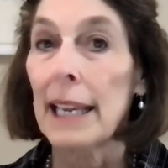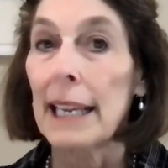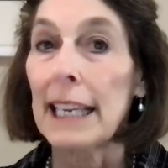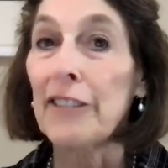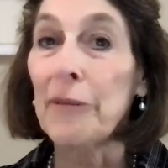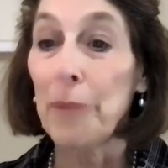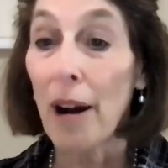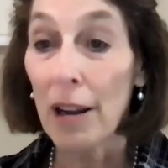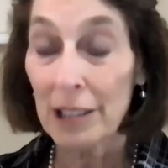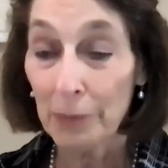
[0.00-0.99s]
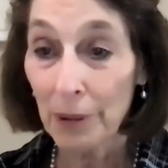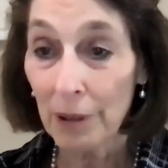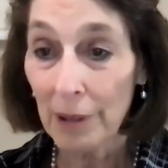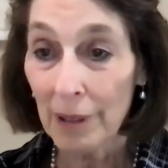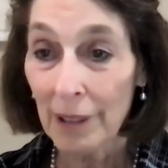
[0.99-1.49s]
If
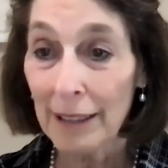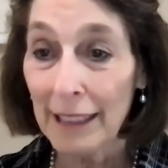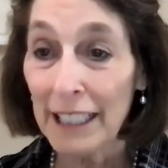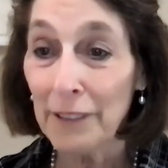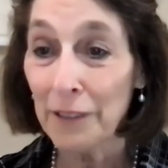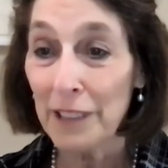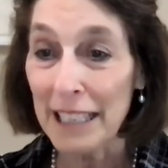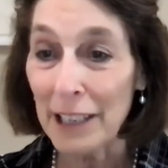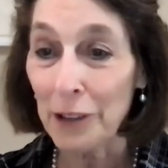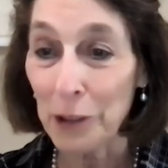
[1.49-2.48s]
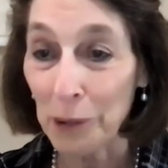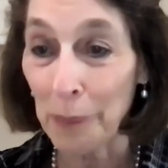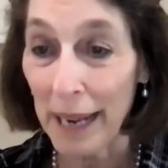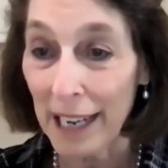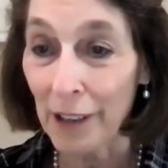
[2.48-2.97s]
possible, live near your
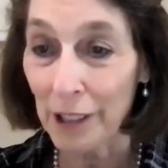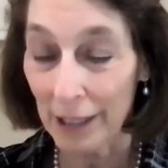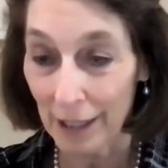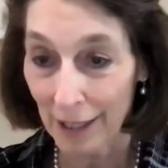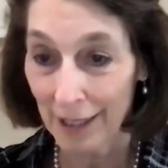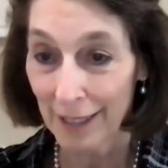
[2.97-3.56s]
parents,